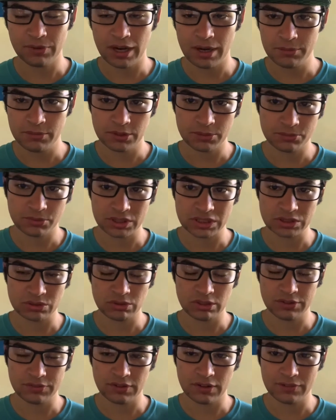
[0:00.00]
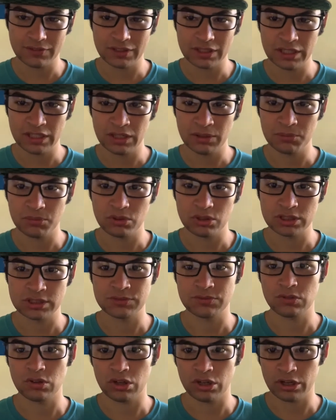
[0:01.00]
I'm IanPerez25 and
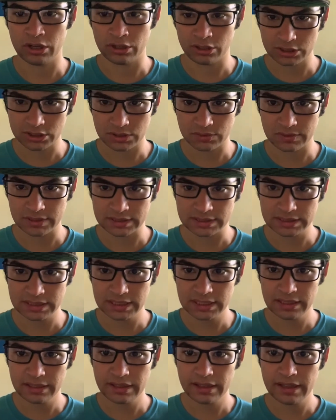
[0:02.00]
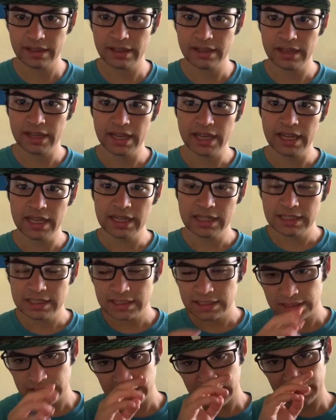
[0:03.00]
EMpress40 and also YT.
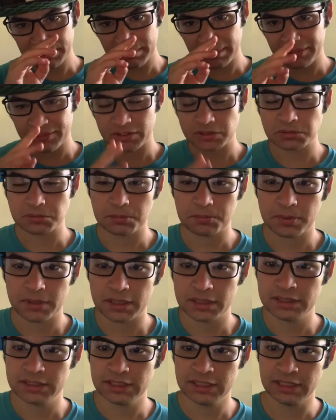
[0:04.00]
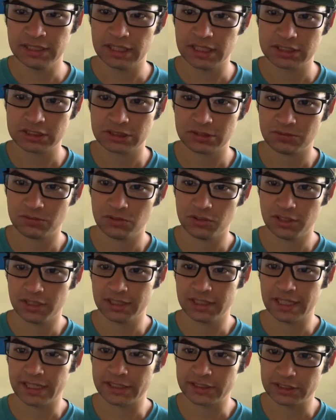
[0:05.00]
Like my Facebook page, IanNascar
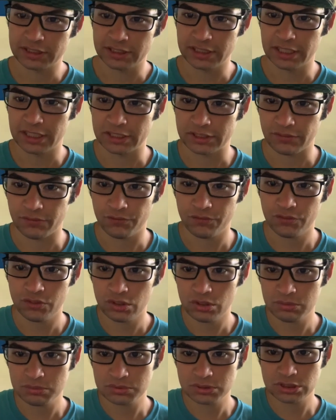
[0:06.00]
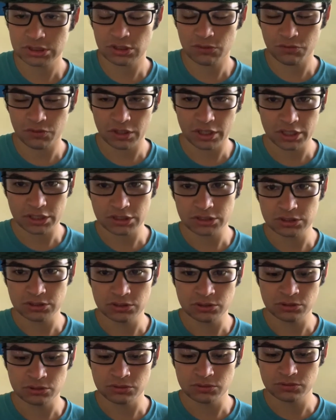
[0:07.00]
40 Films. Don't forget
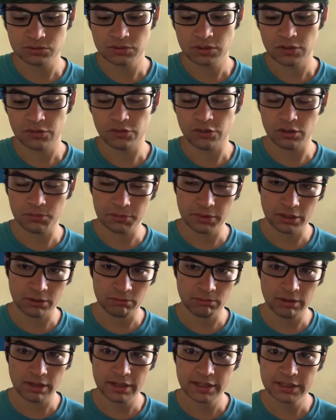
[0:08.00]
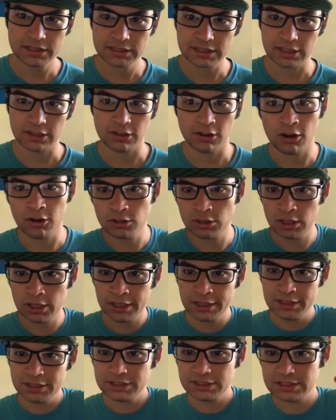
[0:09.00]
to Follow me on Reddit. All the
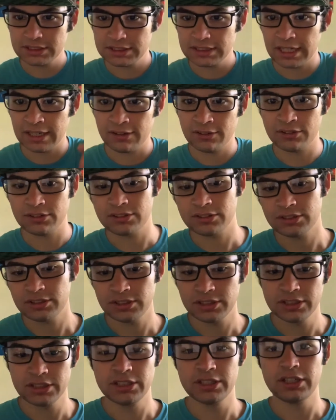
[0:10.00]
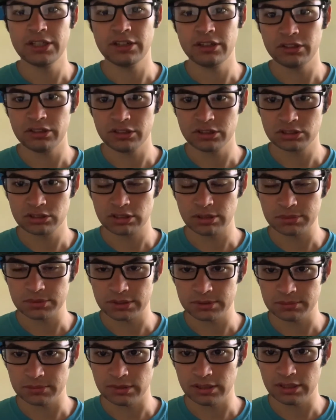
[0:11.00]
links down in the
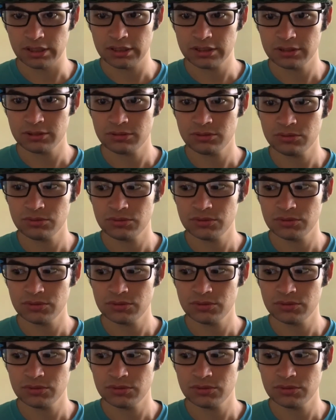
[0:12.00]
description below.